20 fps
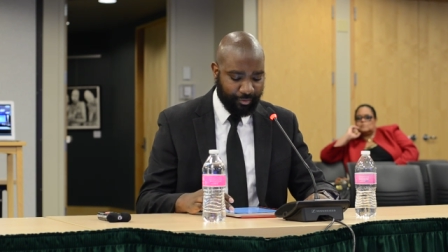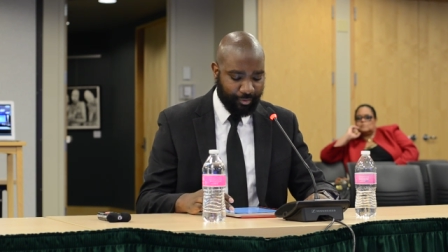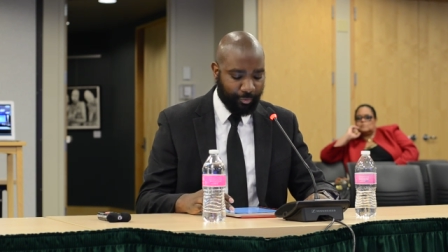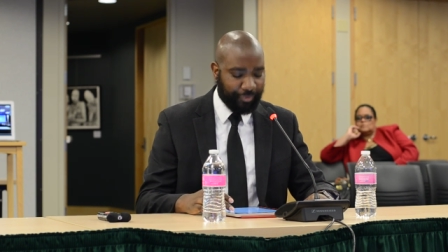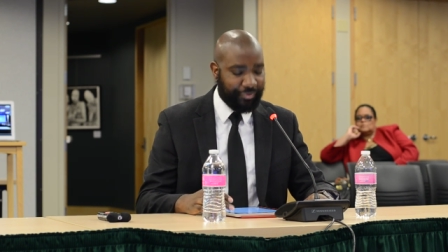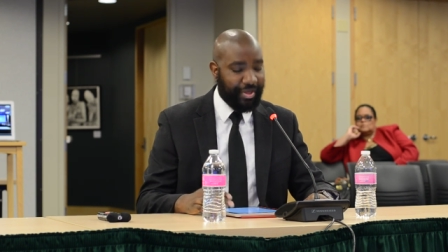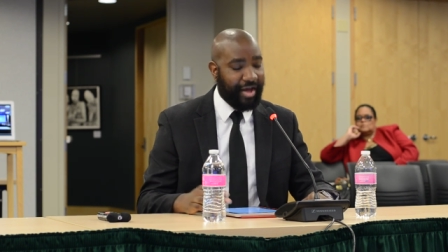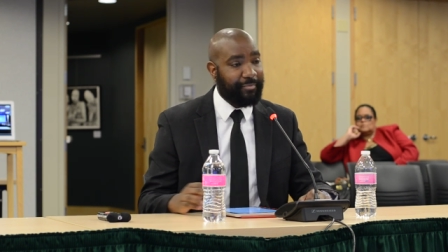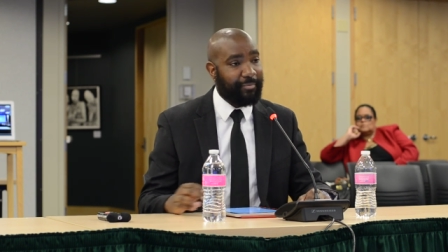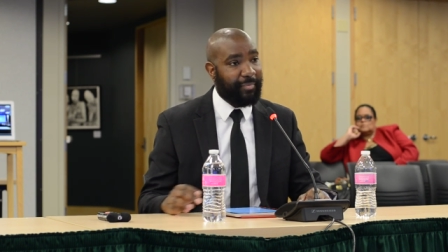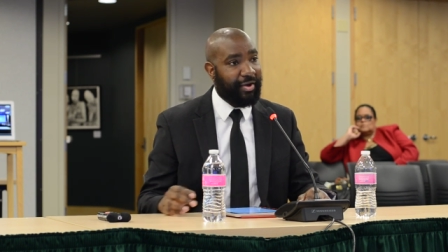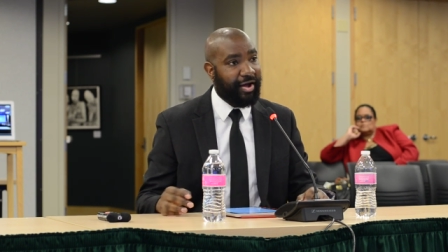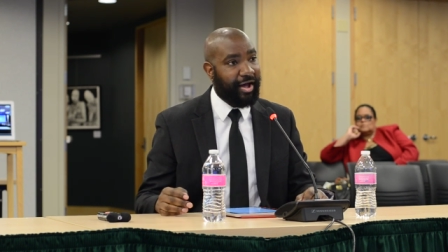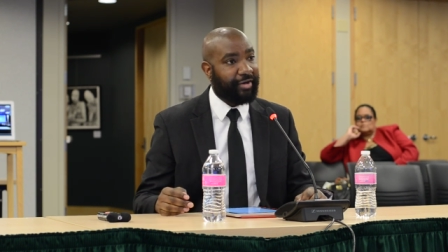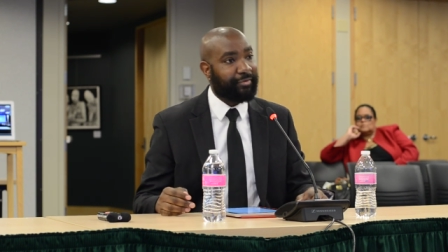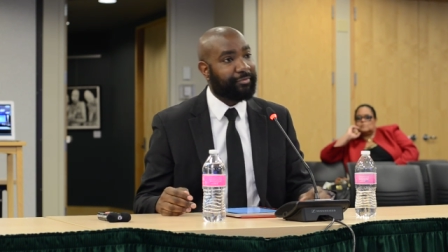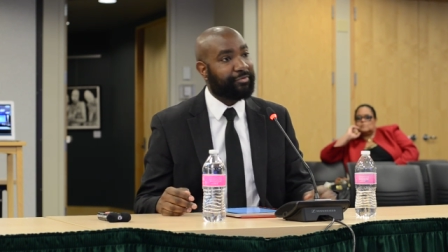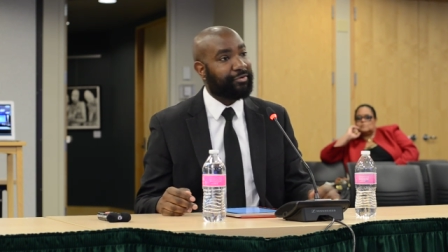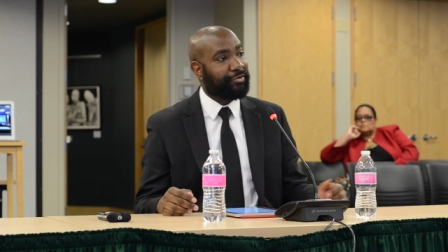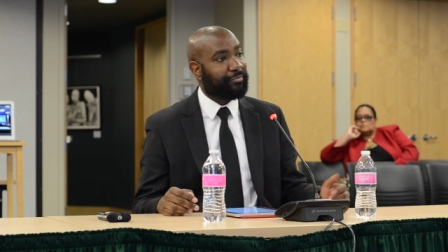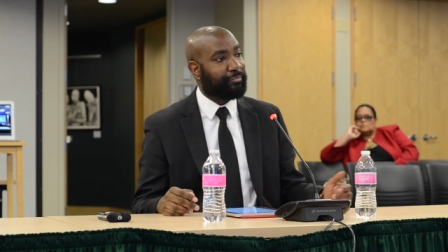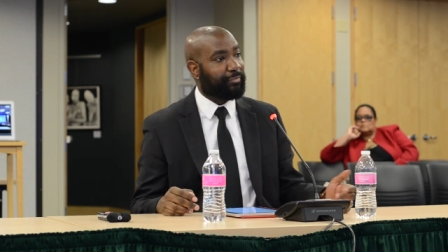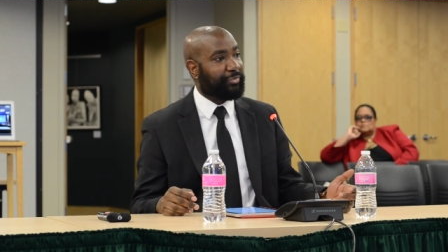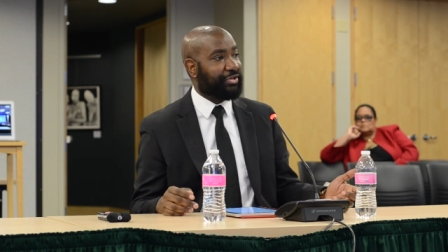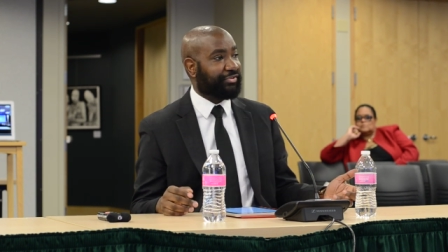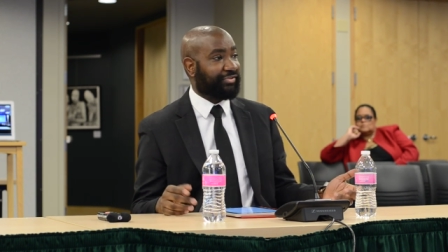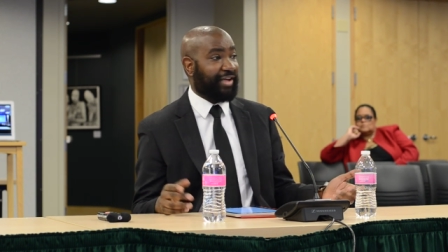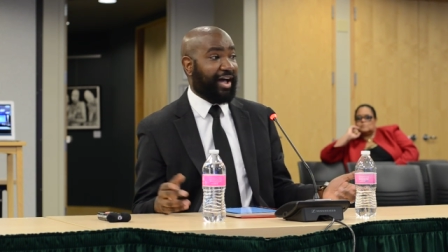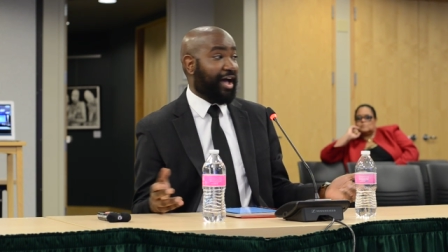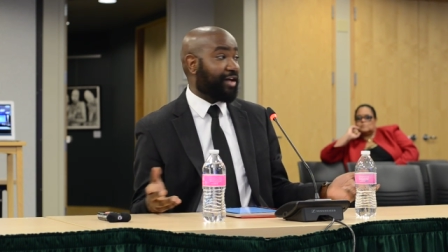With that in mind,
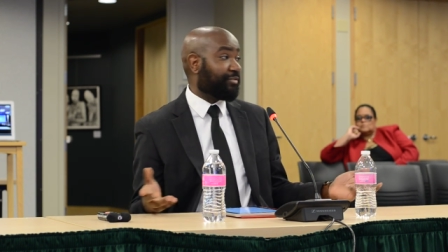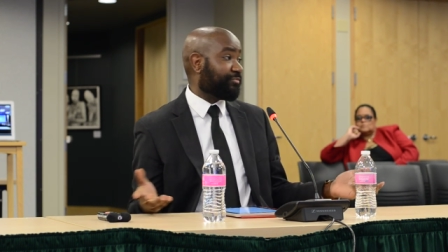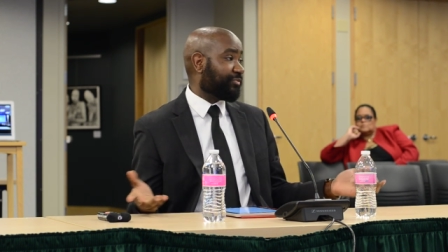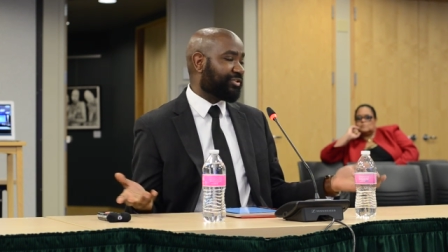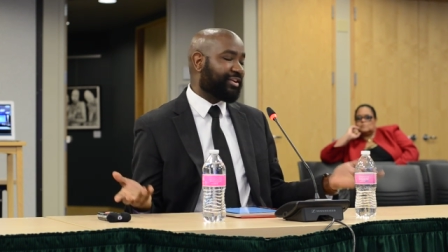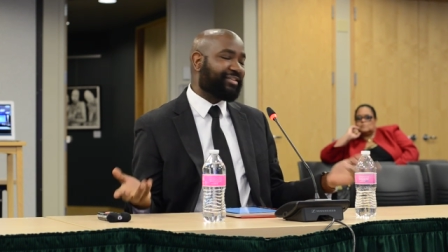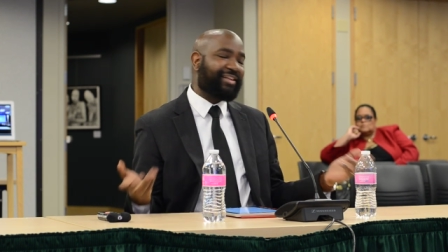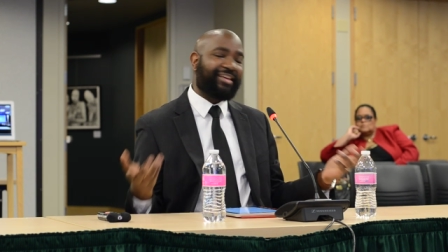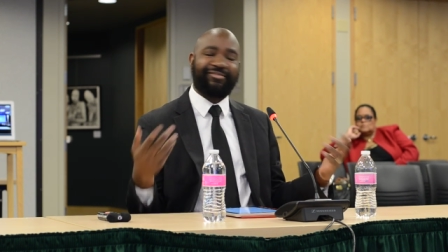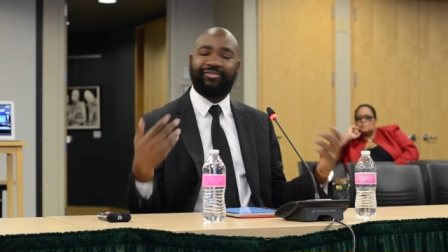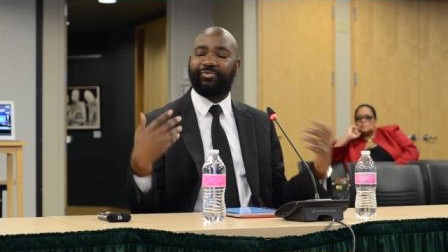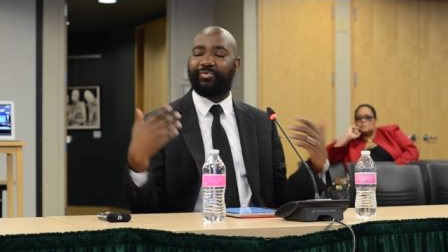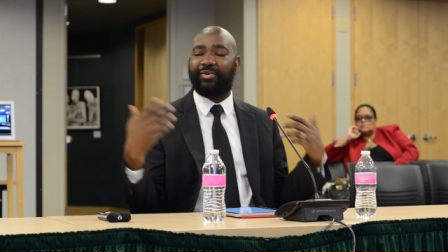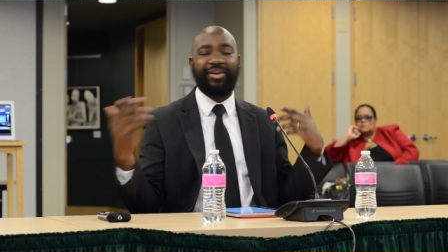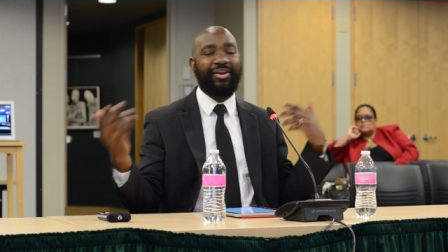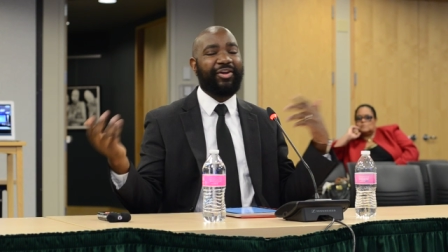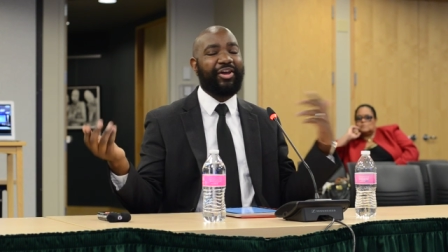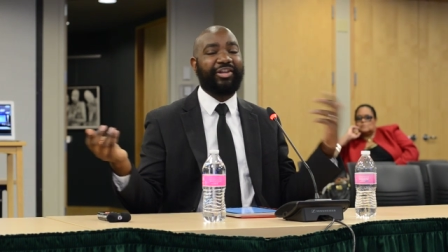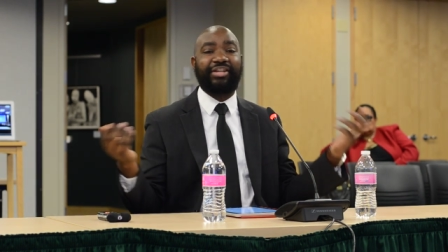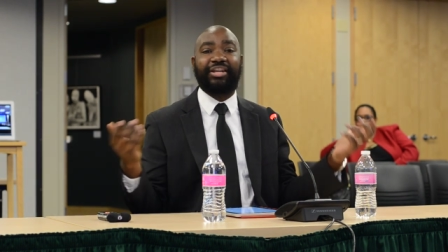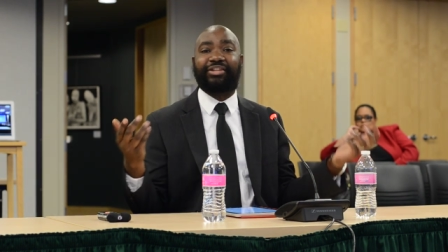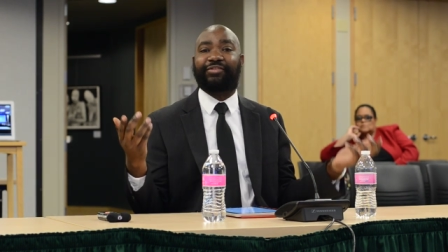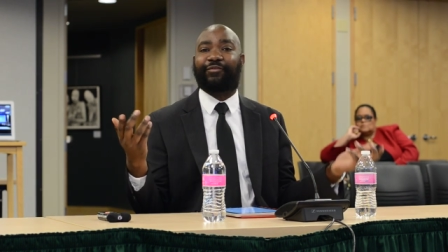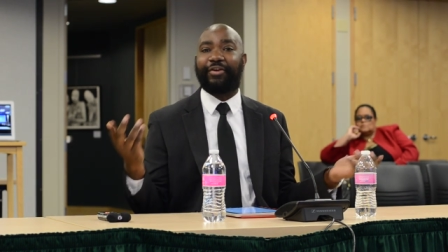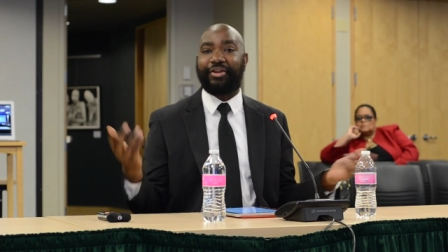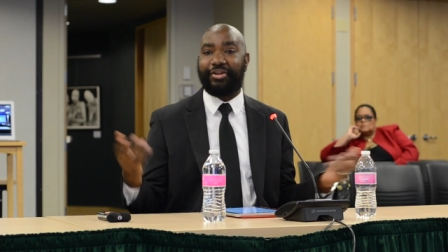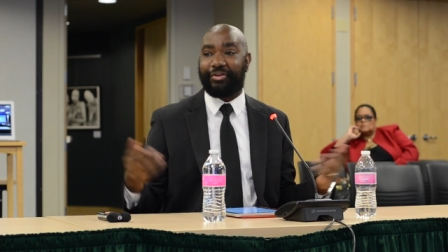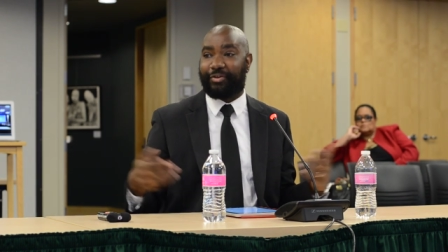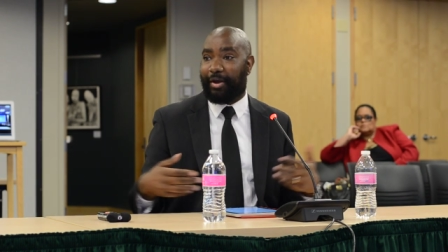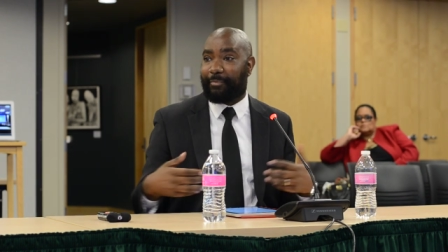because it's
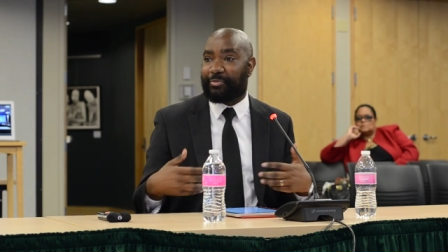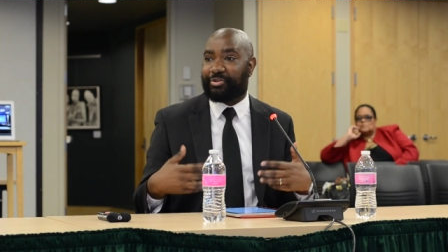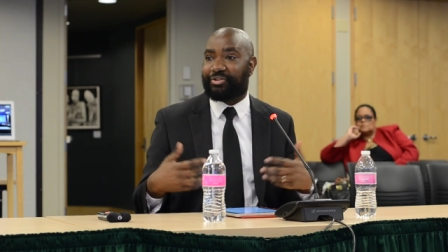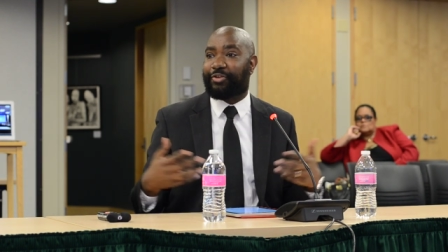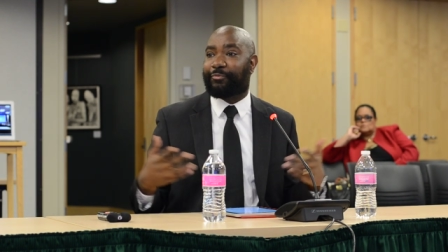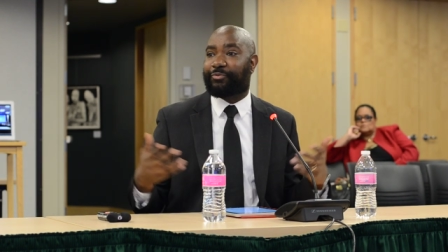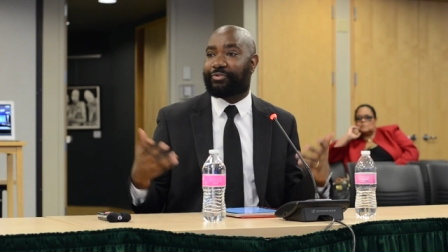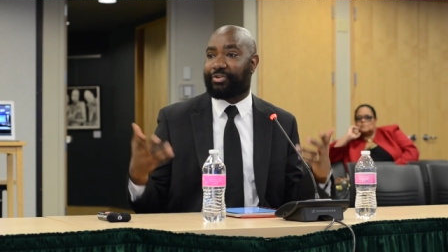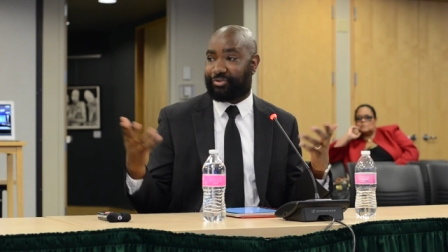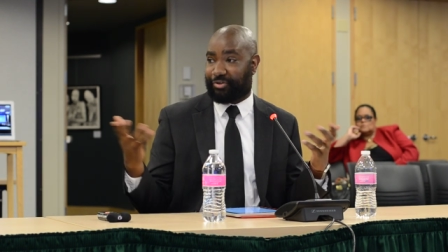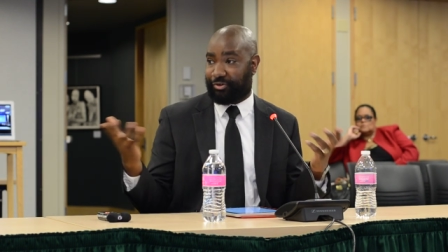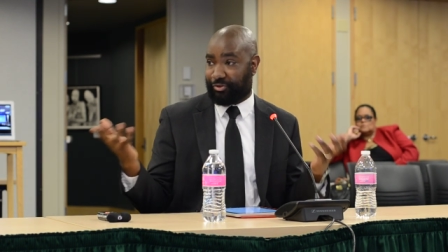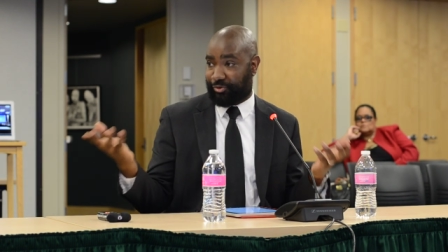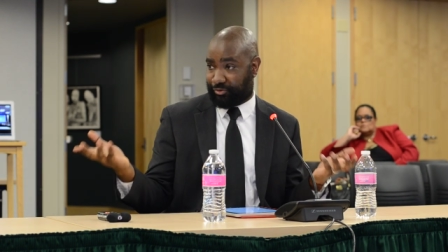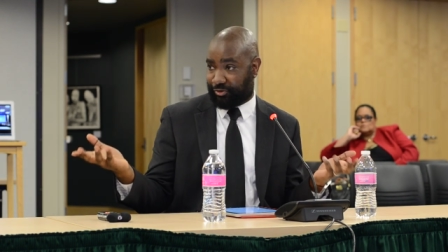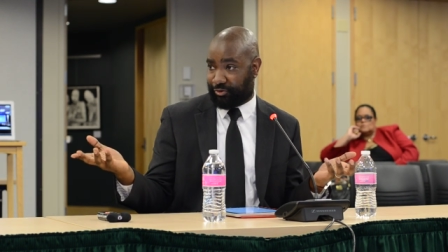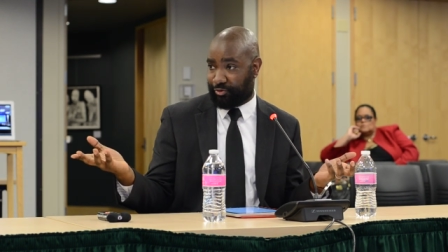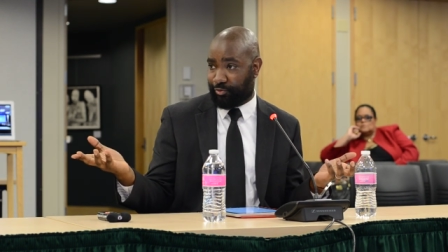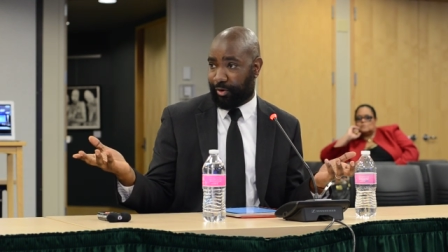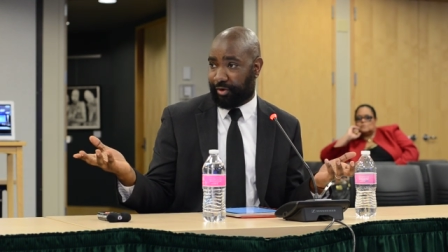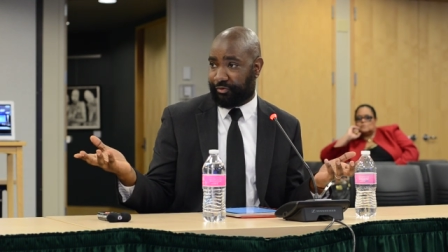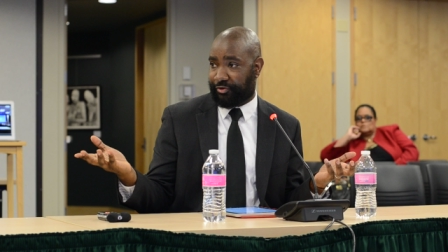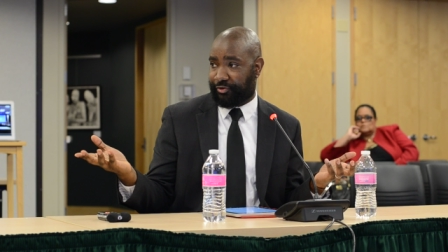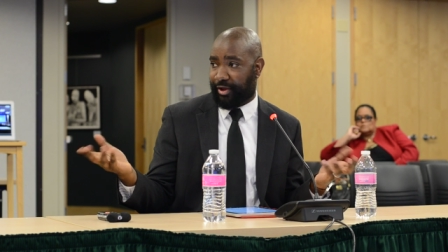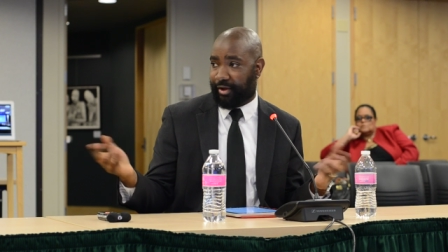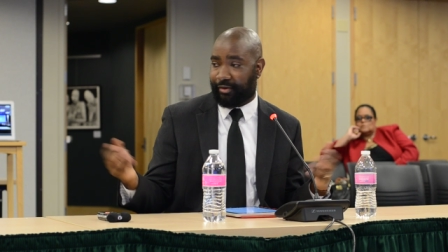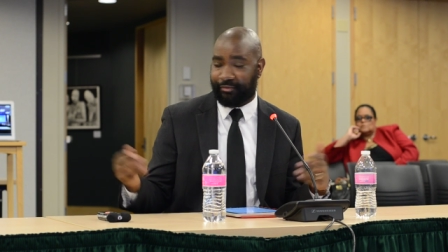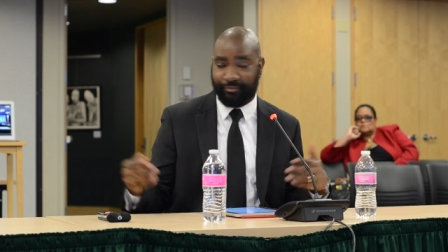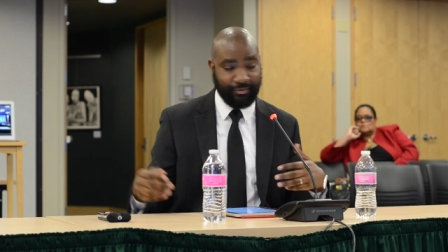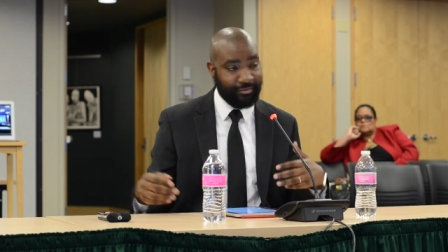funny coming to you all
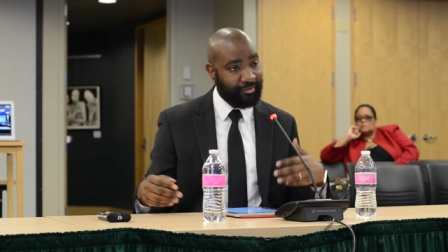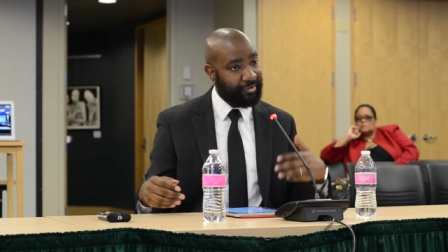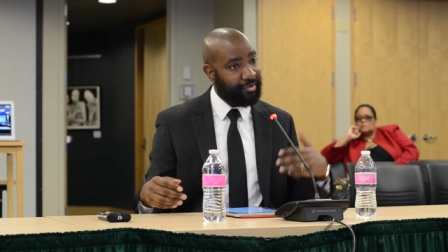today,